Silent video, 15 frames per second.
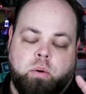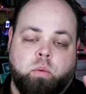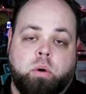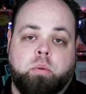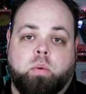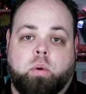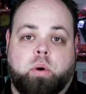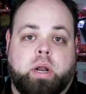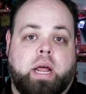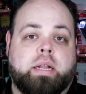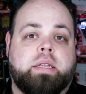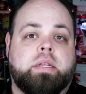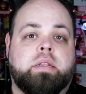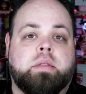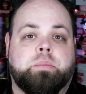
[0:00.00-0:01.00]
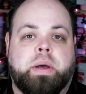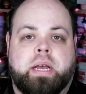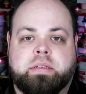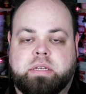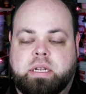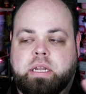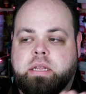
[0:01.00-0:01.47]
what, what i did in the
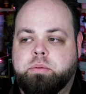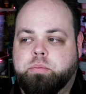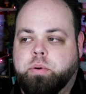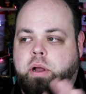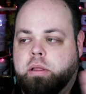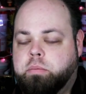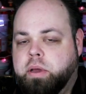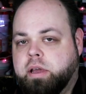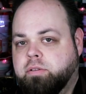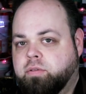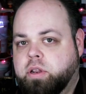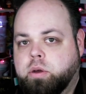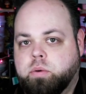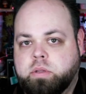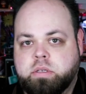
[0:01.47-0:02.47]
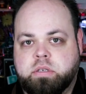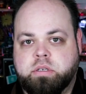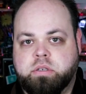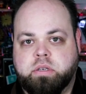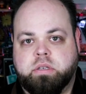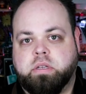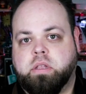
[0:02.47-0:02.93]
past i need to probably make a video on this
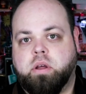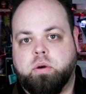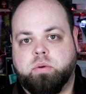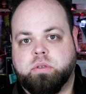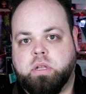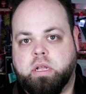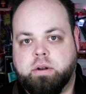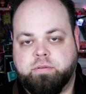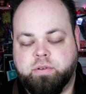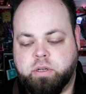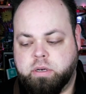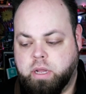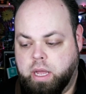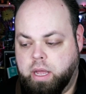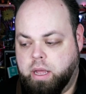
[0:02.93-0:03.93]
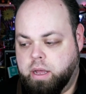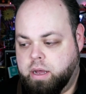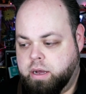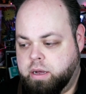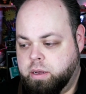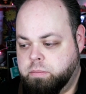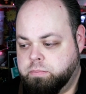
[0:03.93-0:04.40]
just because i thought it was a lot of fun
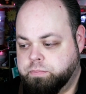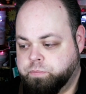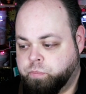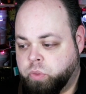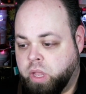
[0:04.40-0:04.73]
um,